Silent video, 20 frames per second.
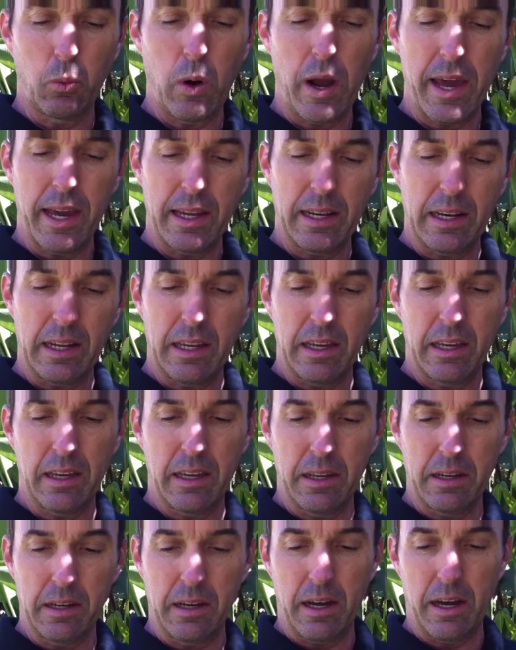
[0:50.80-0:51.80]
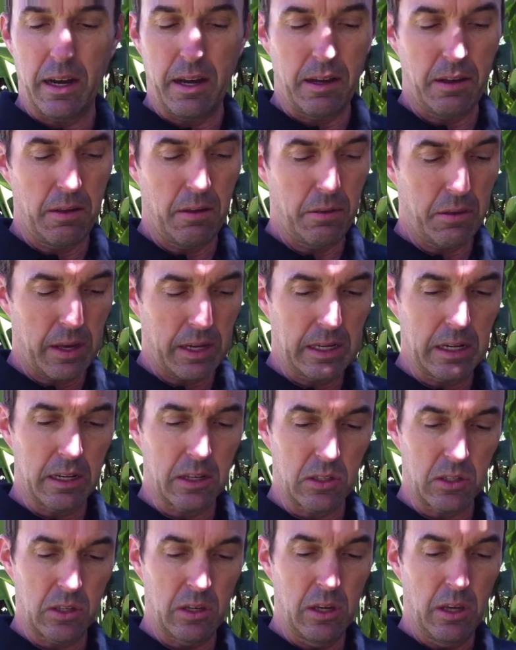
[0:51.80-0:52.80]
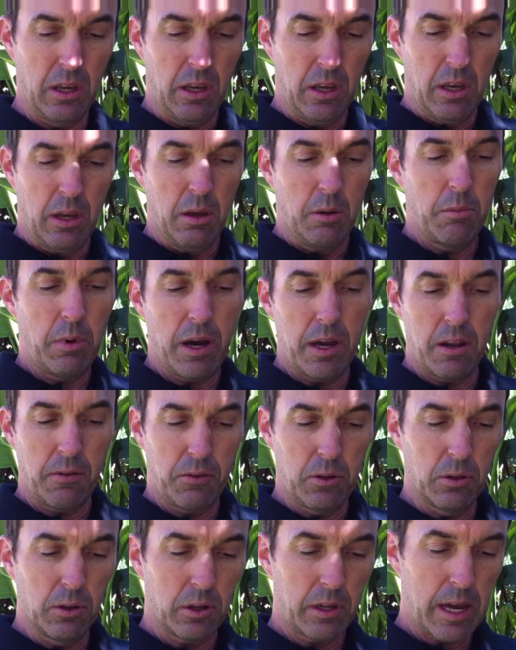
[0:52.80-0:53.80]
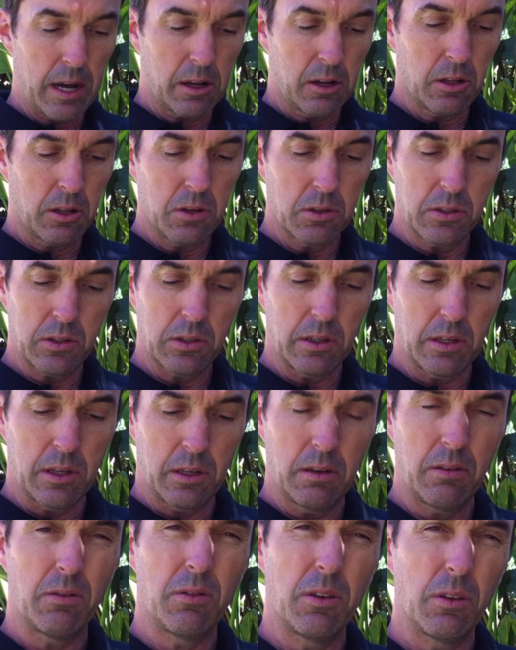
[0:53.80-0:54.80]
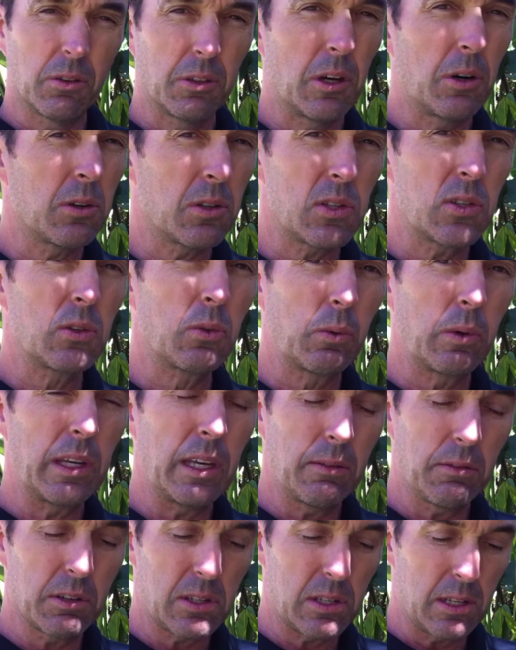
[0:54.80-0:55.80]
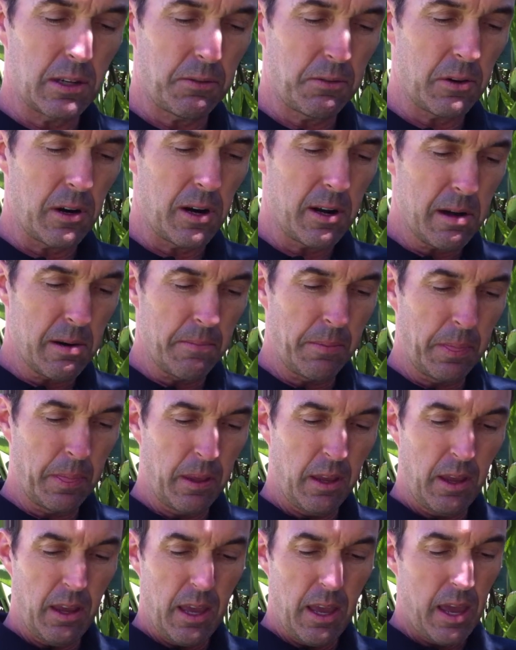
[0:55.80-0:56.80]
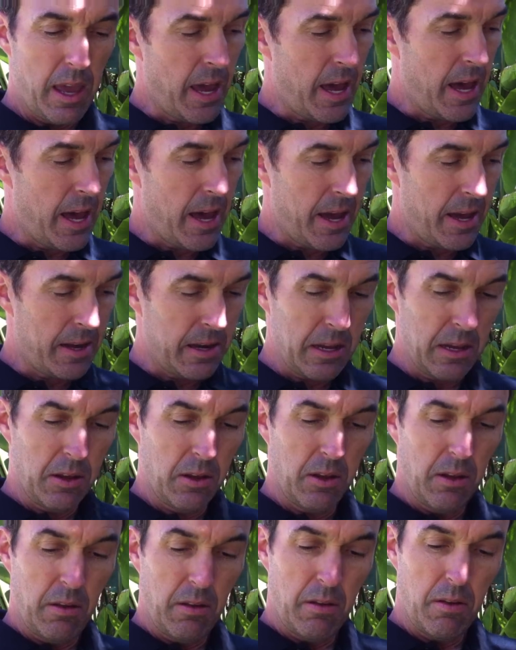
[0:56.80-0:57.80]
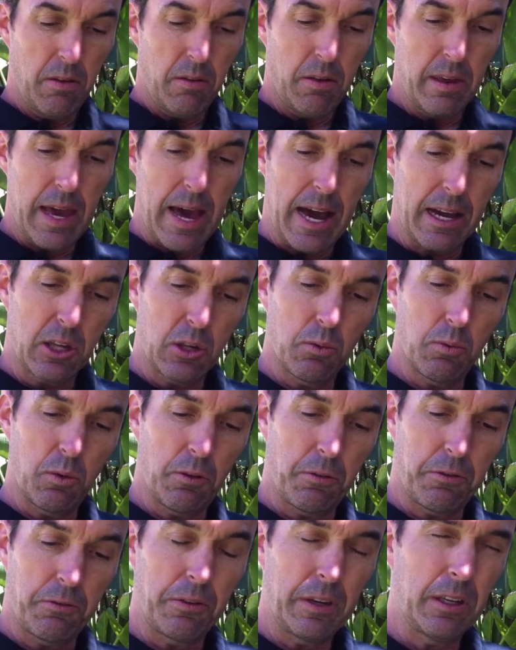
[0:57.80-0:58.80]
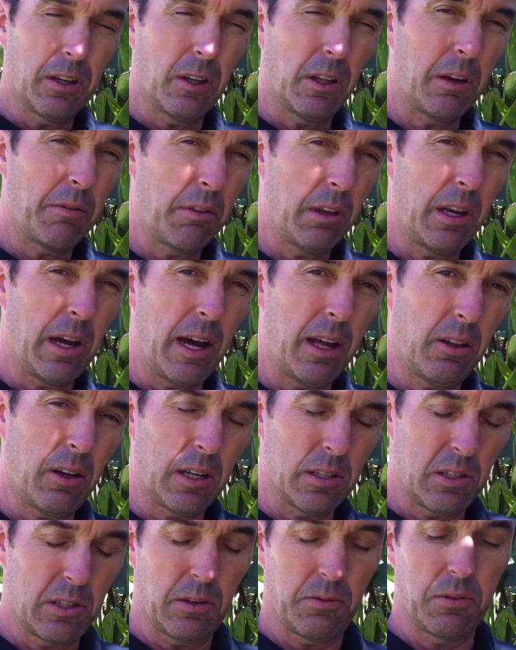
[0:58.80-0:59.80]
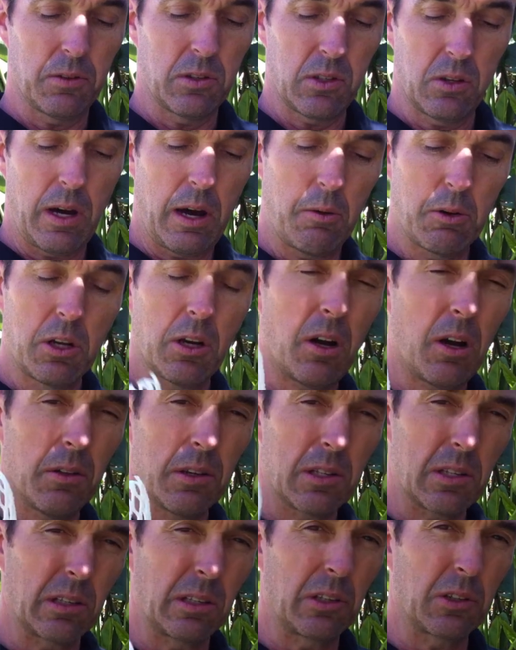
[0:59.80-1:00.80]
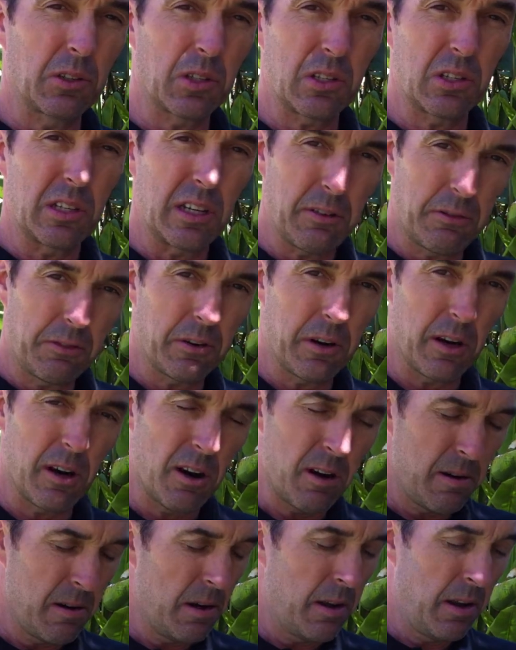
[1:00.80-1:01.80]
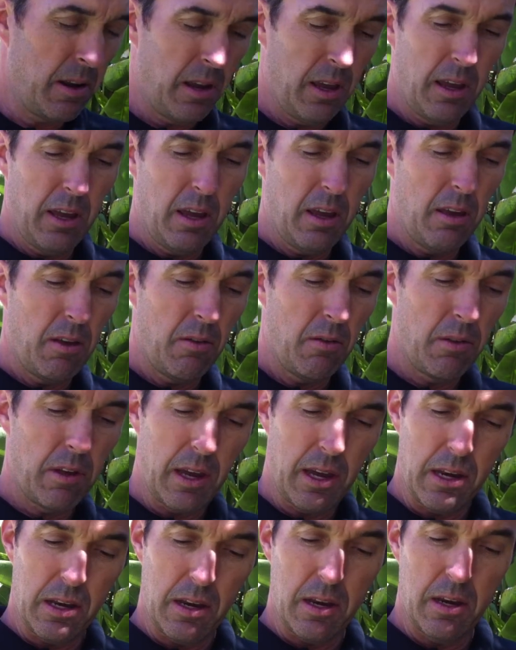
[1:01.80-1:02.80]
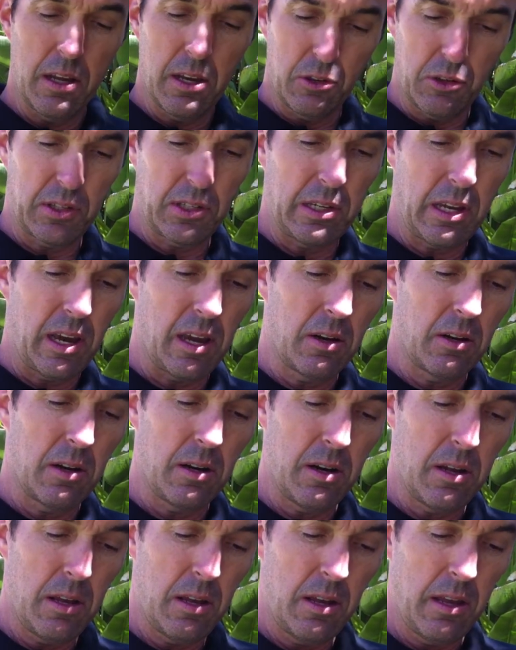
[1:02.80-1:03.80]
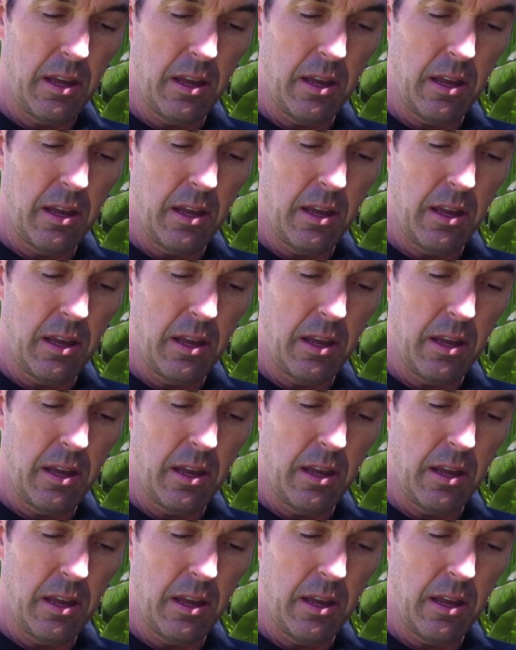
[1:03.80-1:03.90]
in weight, in thickness. But if you look at it closely, you'll notice the weave is different and the actual feel of the nylon is different. So I would call this a little stiffer than Ninja Standard.